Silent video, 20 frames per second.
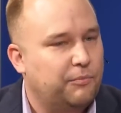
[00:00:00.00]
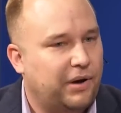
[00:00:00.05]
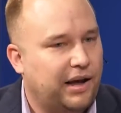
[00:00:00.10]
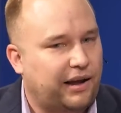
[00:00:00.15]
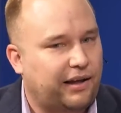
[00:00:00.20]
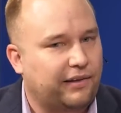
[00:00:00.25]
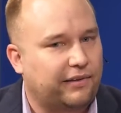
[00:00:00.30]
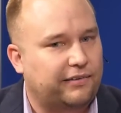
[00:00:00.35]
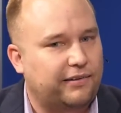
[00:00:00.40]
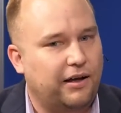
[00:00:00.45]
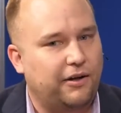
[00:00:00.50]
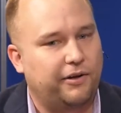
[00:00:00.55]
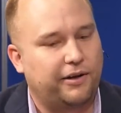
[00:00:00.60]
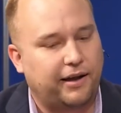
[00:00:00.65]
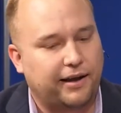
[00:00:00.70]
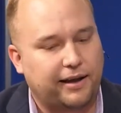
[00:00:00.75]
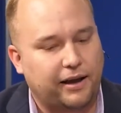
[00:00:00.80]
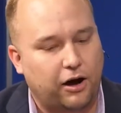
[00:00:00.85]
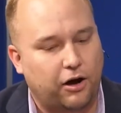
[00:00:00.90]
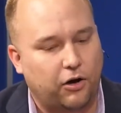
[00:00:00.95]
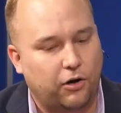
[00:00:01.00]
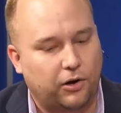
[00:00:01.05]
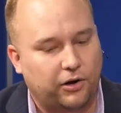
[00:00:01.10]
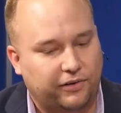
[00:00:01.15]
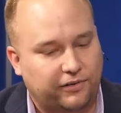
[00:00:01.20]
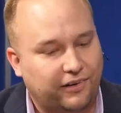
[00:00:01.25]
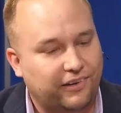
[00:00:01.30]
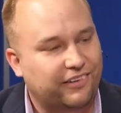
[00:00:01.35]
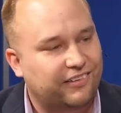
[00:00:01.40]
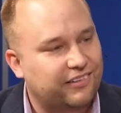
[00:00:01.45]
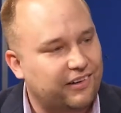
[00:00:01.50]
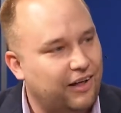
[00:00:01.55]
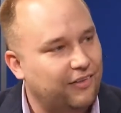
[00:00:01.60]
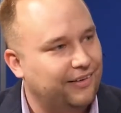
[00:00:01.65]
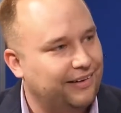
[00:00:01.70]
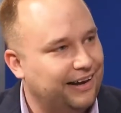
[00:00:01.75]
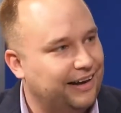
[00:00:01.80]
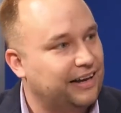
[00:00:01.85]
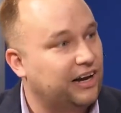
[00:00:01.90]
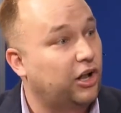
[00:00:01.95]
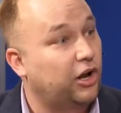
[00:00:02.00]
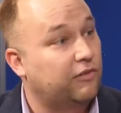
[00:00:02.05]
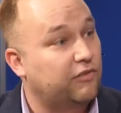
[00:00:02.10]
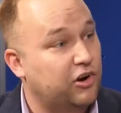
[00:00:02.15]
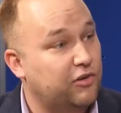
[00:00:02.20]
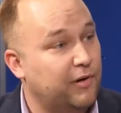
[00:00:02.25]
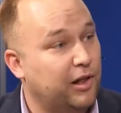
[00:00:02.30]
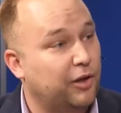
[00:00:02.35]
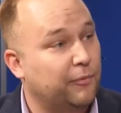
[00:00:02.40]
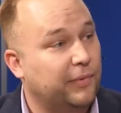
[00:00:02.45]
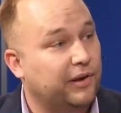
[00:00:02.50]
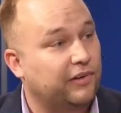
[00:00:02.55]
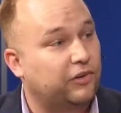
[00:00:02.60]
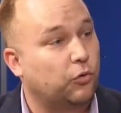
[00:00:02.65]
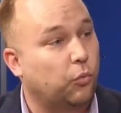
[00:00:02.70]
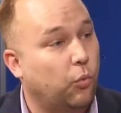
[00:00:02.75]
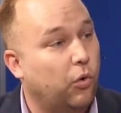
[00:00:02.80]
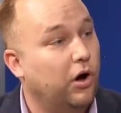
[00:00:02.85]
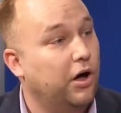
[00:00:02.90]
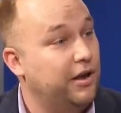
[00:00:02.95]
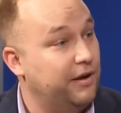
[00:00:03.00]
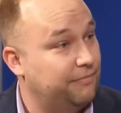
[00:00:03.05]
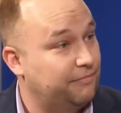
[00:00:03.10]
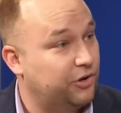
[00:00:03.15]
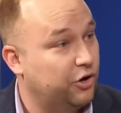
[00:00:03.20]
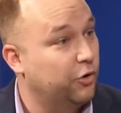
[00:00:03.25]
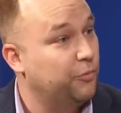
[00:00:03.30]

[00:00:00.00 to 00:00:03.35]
by consolidating all of our development to one